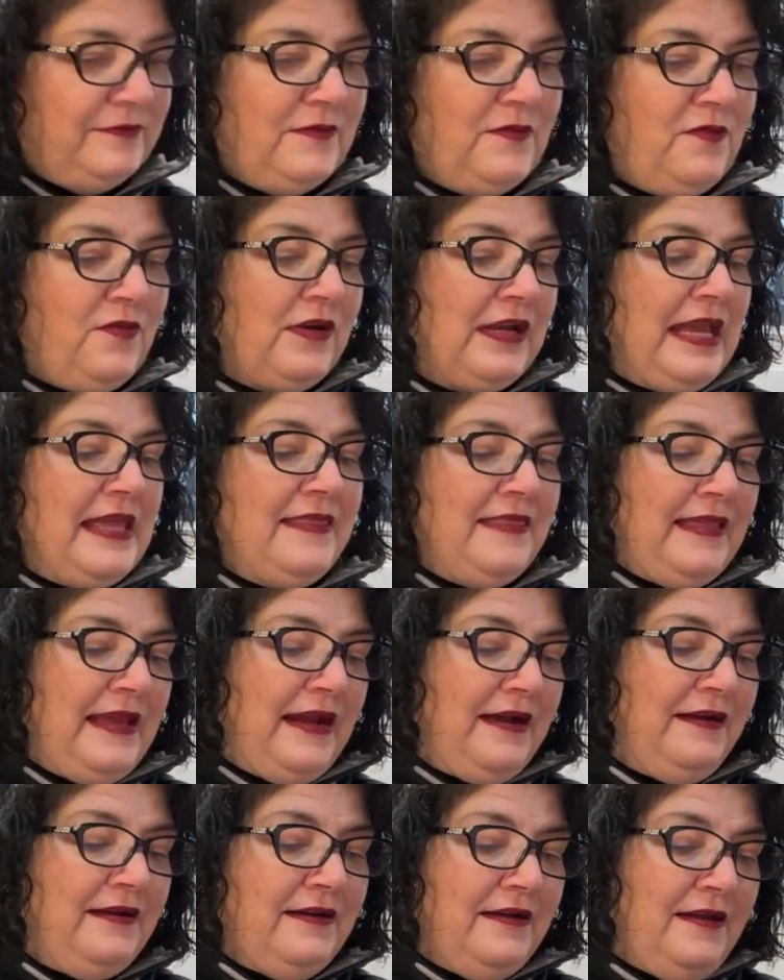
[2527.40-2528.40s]
We're getting
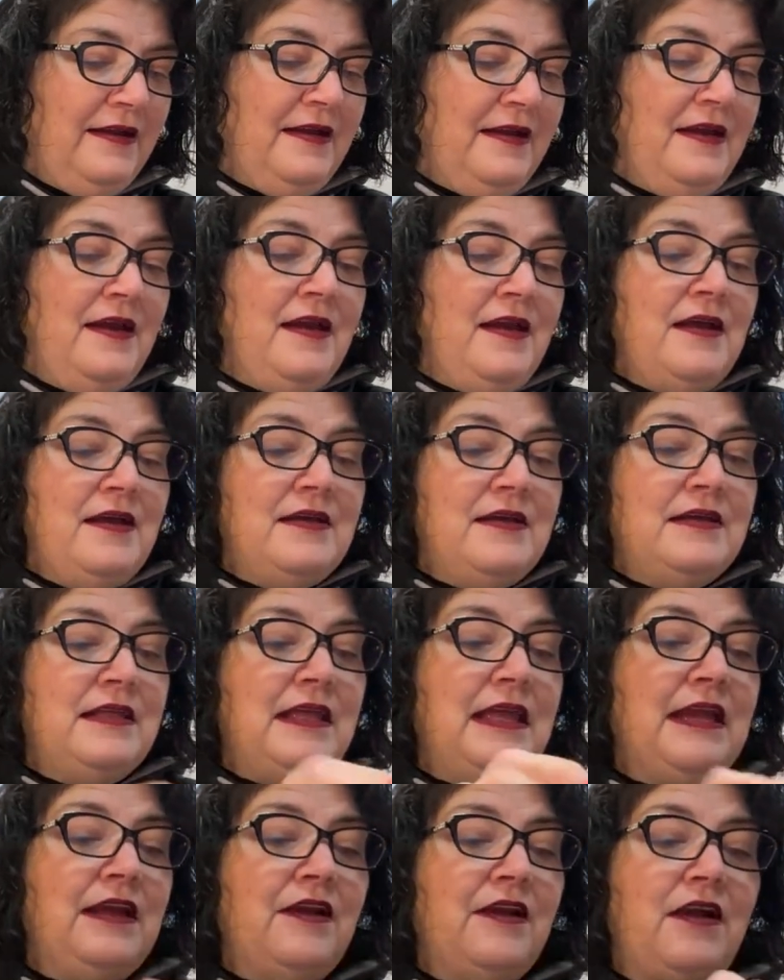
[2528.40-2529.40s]
there.
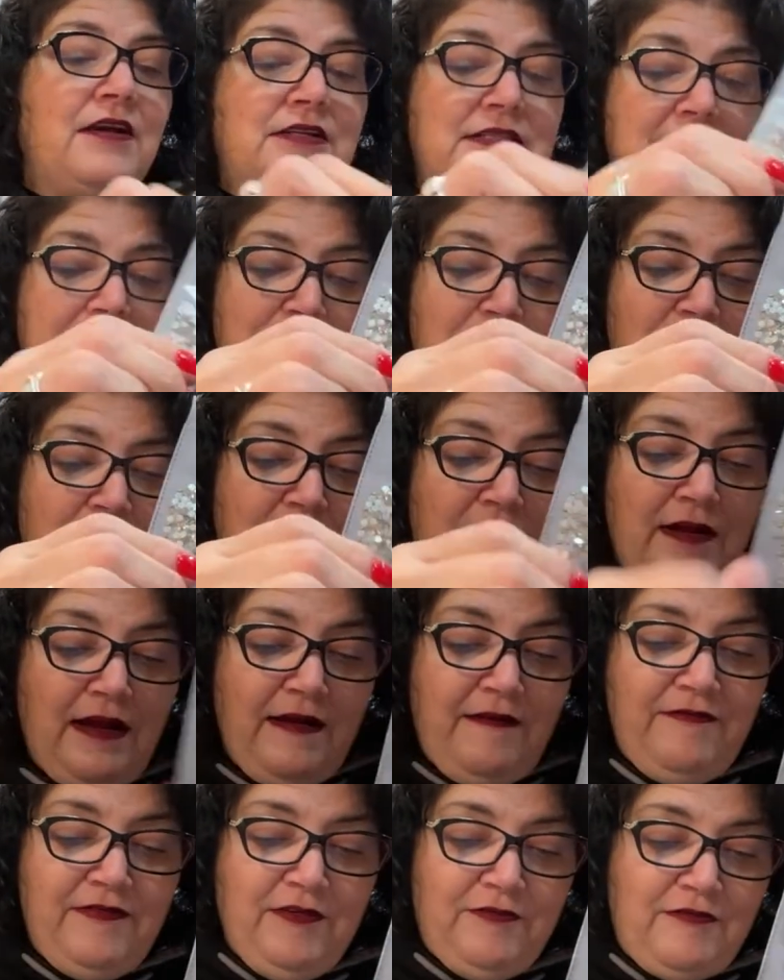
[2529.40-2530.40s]
Here are some more
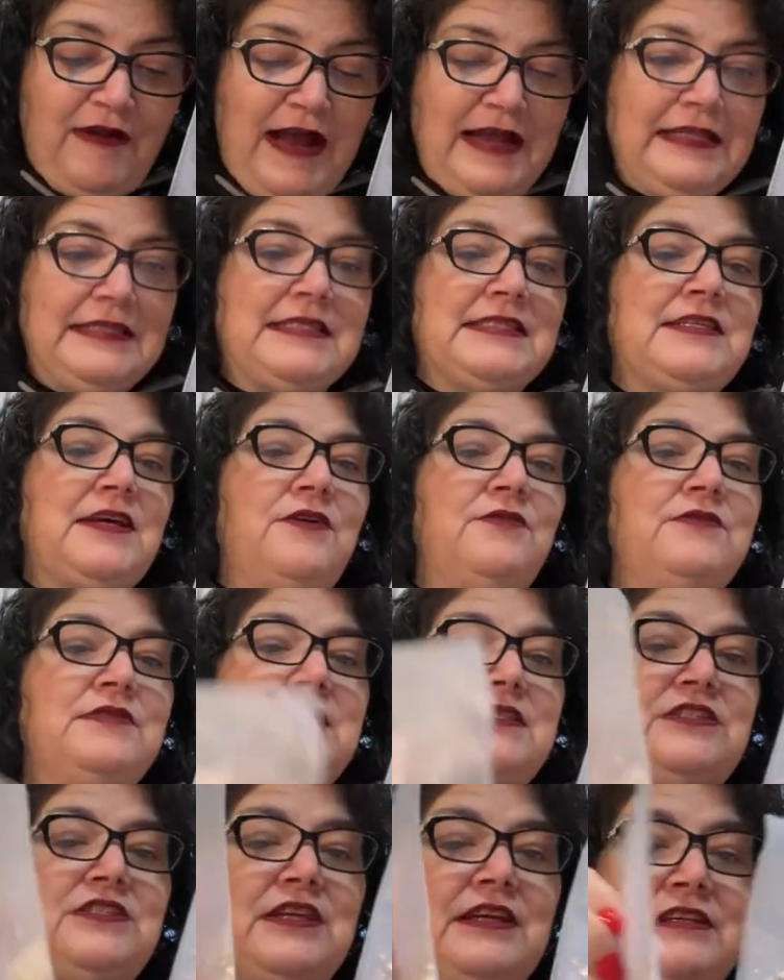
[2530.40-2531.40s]
of the rhinestones,
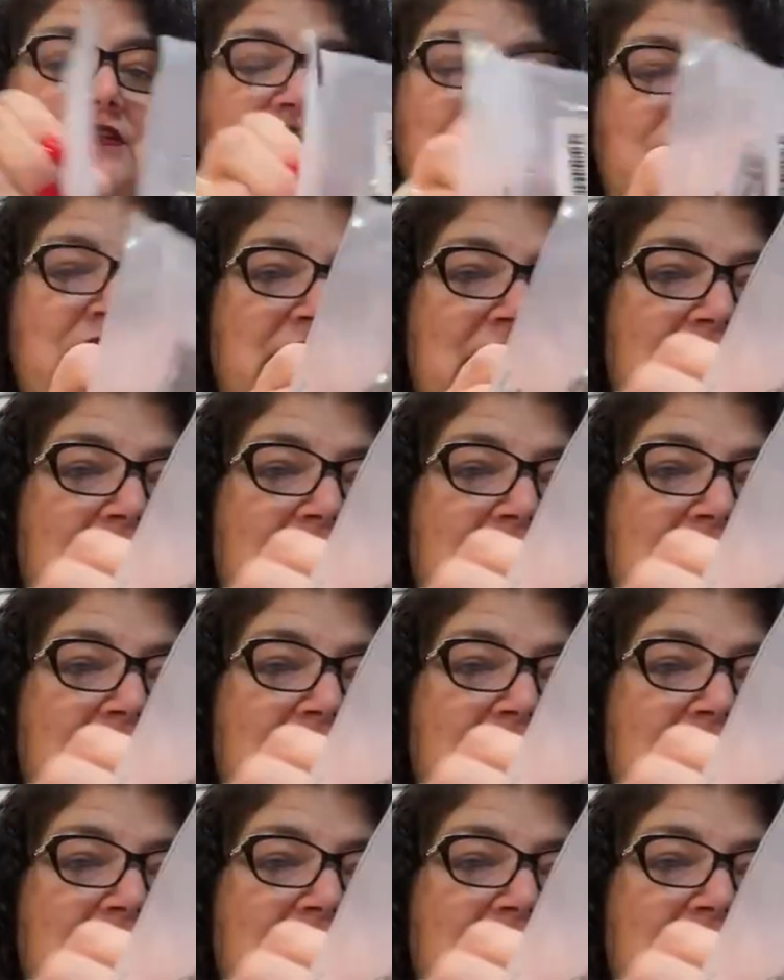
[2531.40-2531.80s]
just a